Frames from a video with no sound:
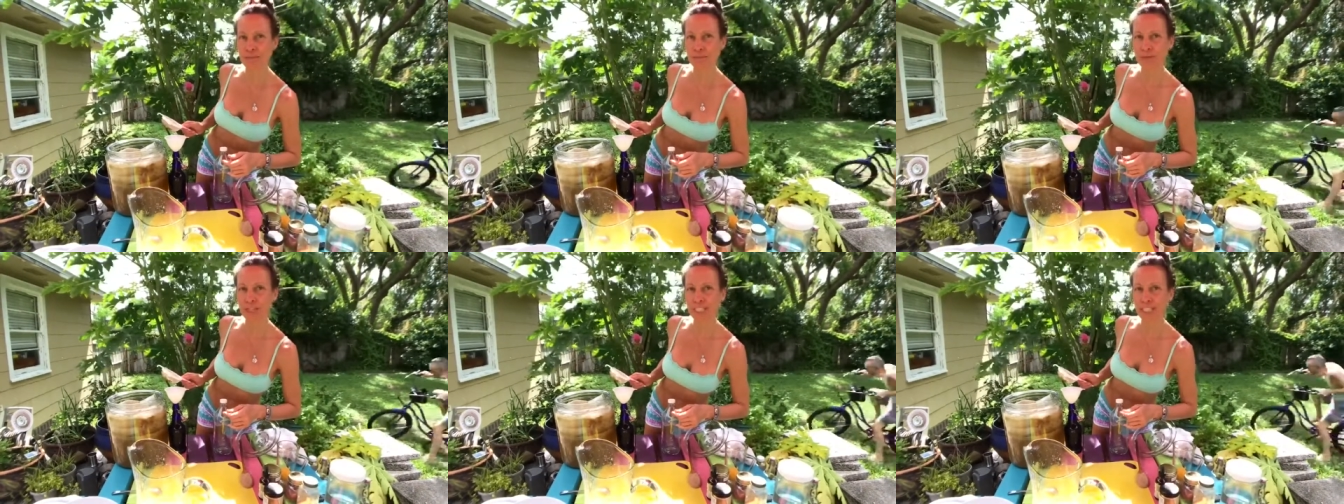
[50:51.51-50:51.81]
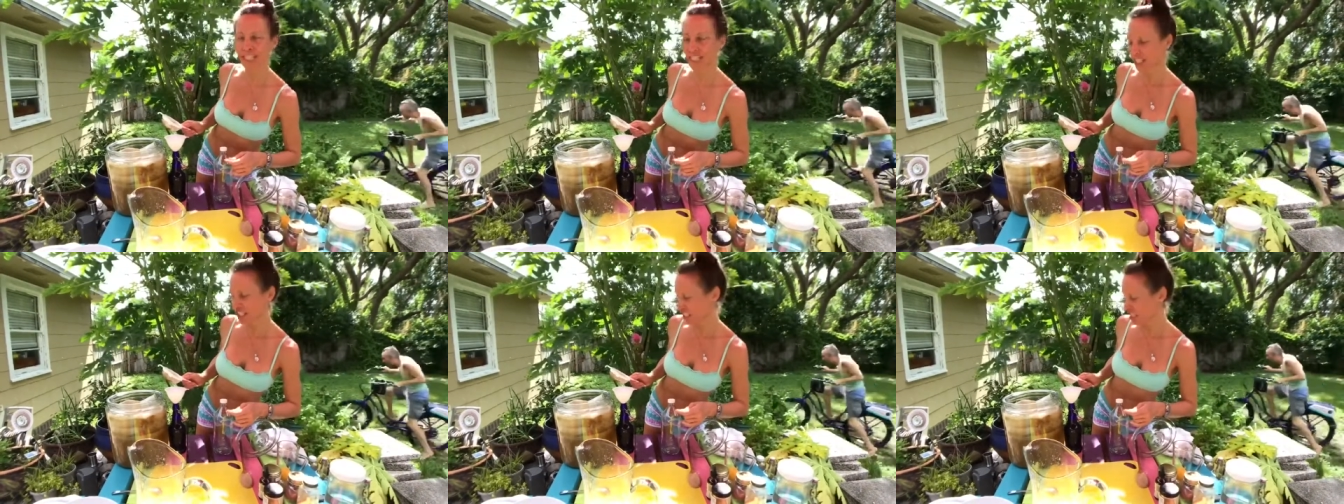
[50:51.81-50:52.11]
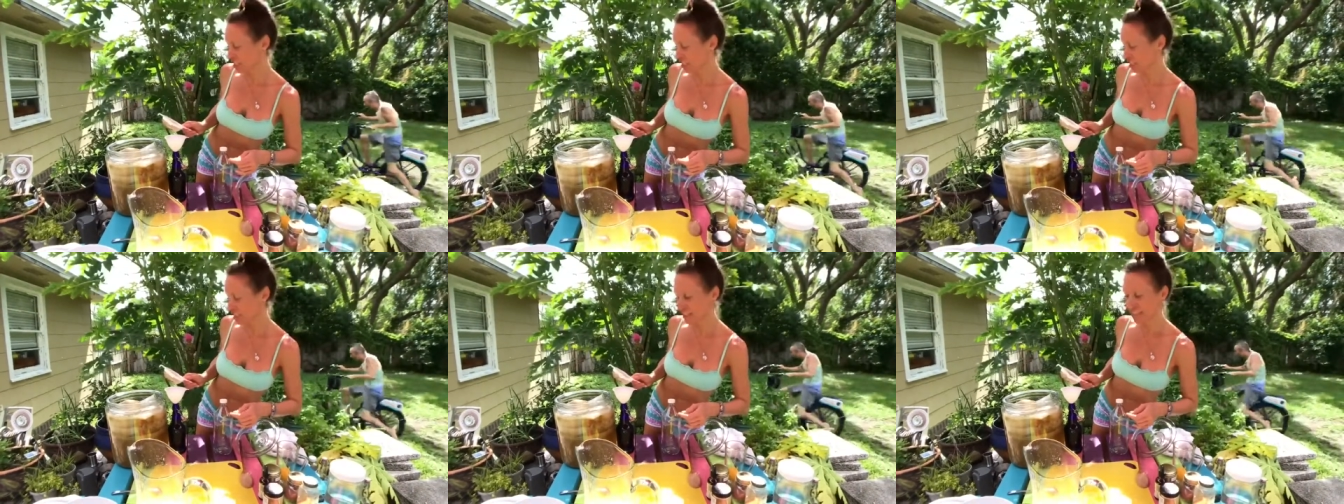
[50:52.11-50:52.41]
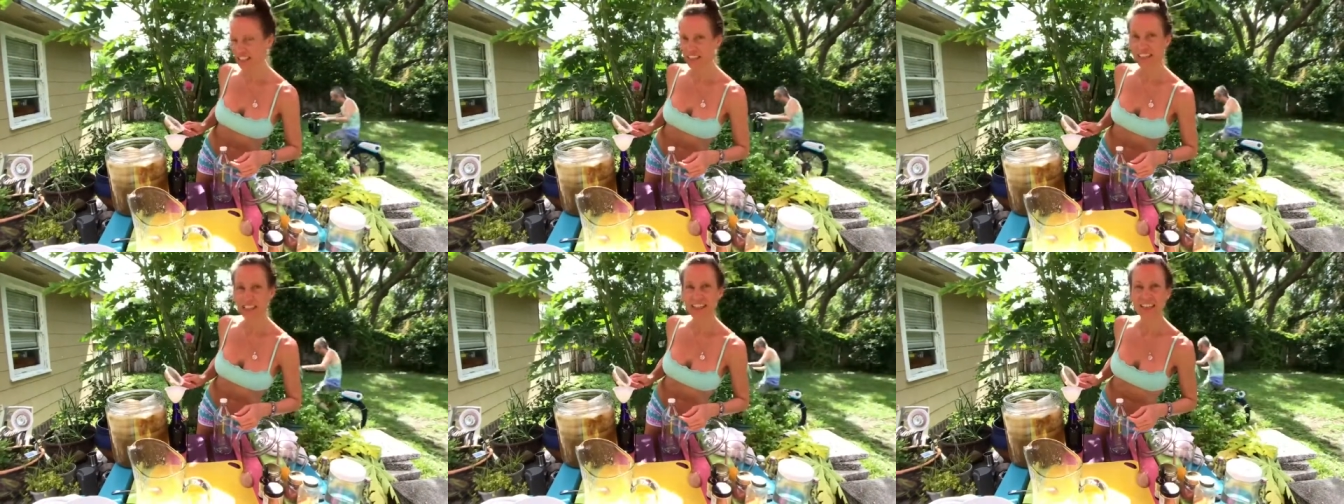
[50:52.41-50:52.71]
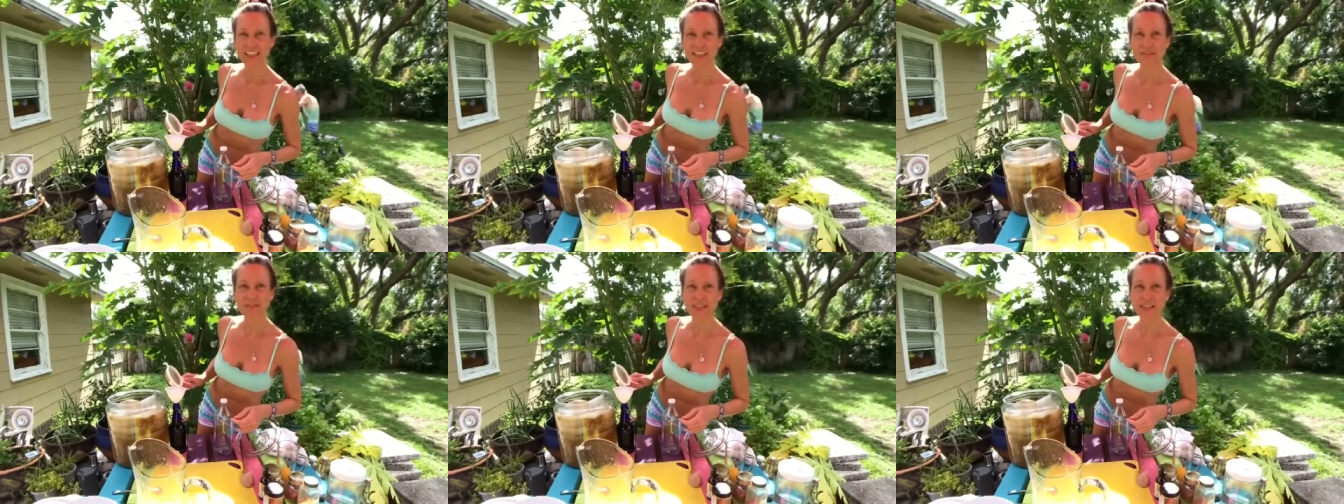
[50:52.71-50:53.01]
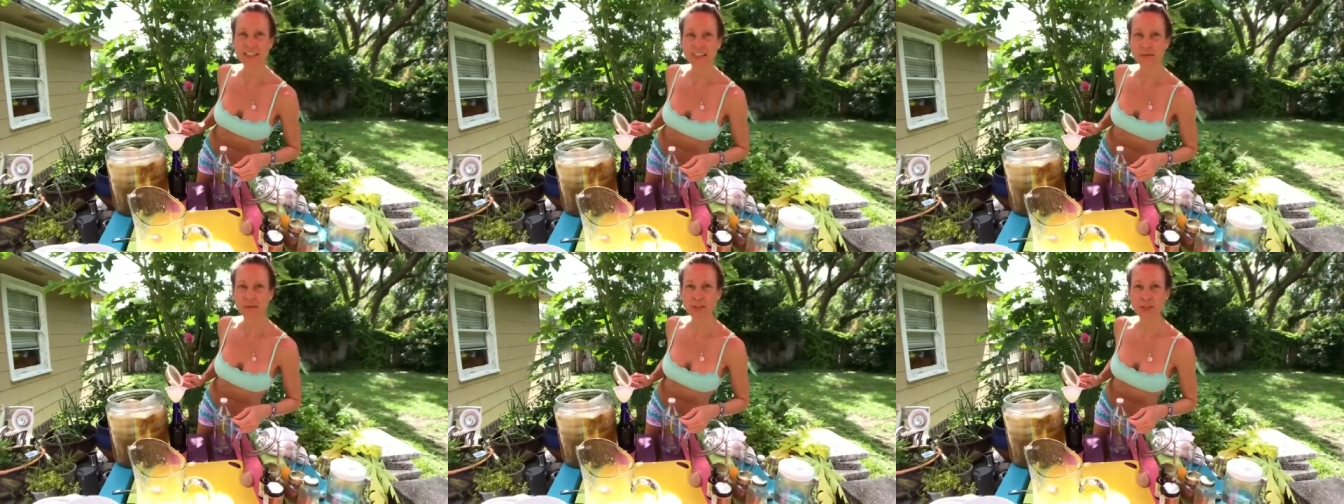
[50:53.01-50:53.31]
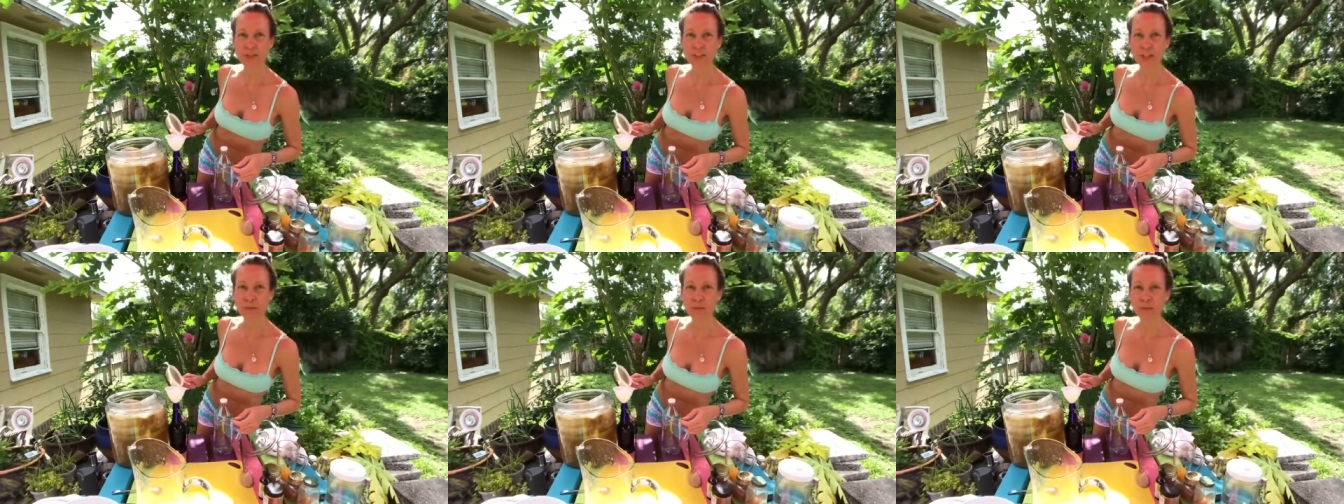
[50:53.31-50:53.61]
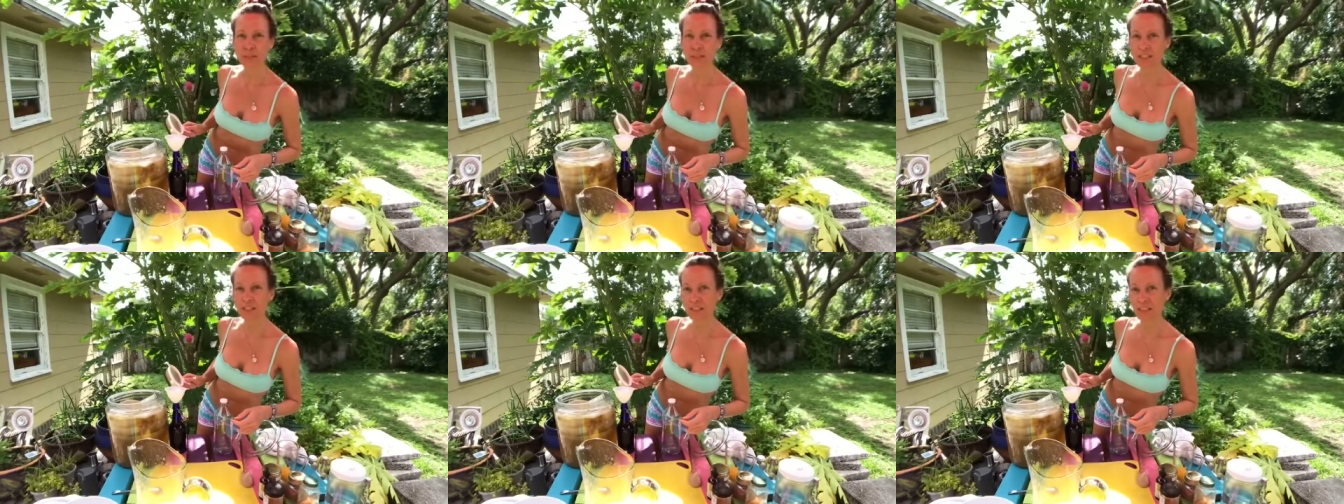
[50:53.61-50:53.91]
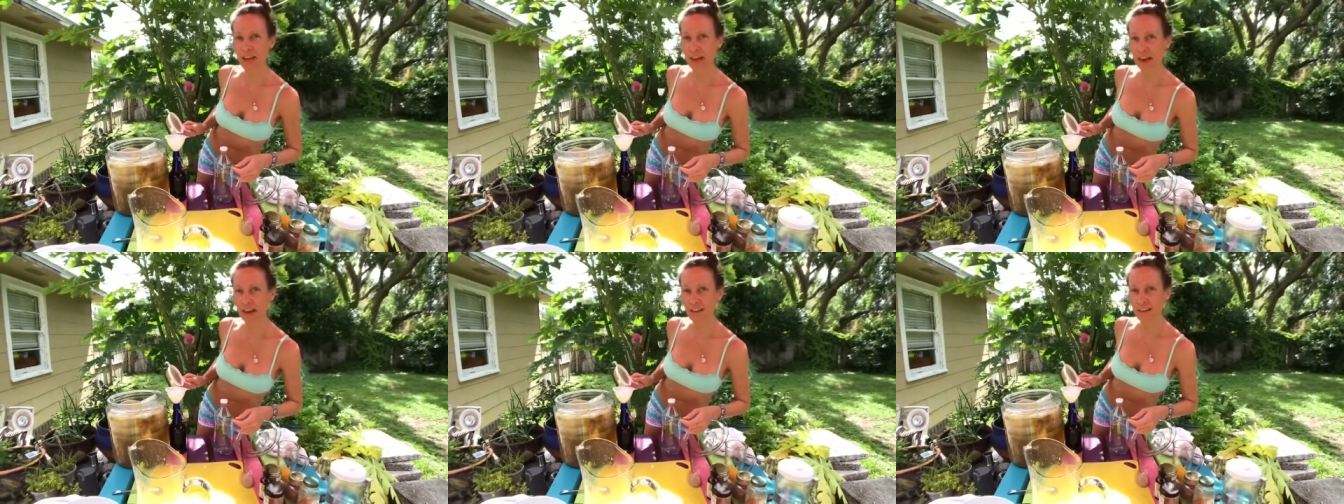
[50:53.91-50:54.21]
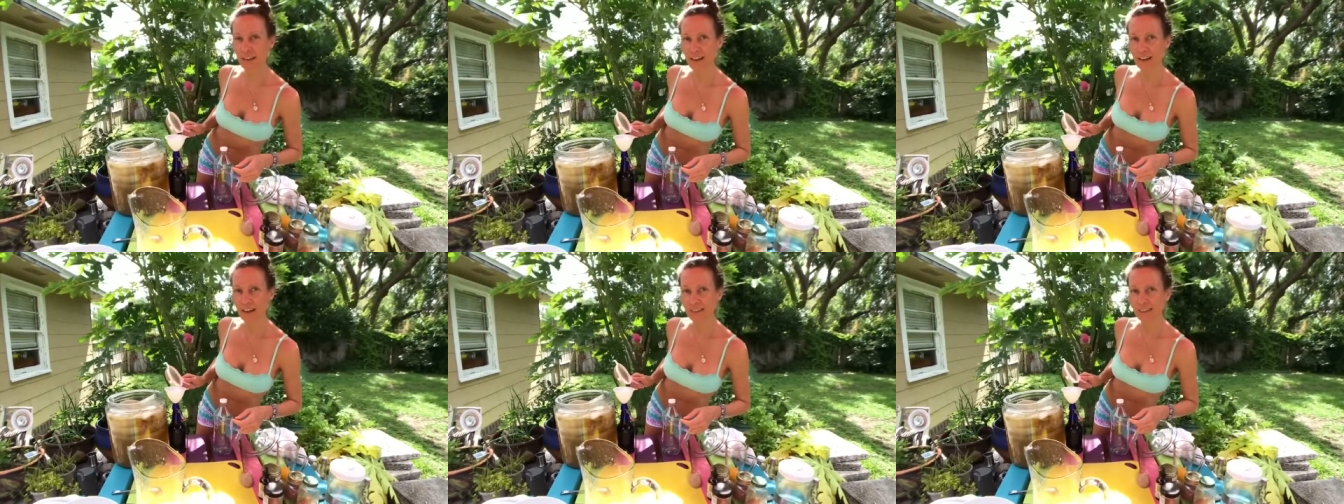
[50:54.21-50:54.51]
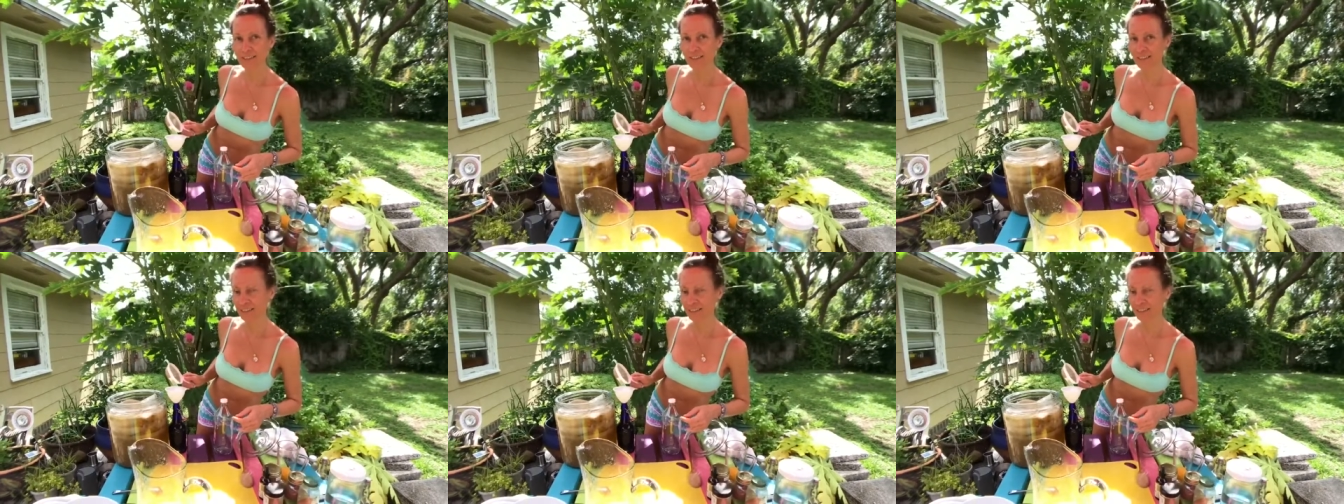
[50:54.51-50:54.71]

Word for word: peach. Welcome, Georgia Peach Tara.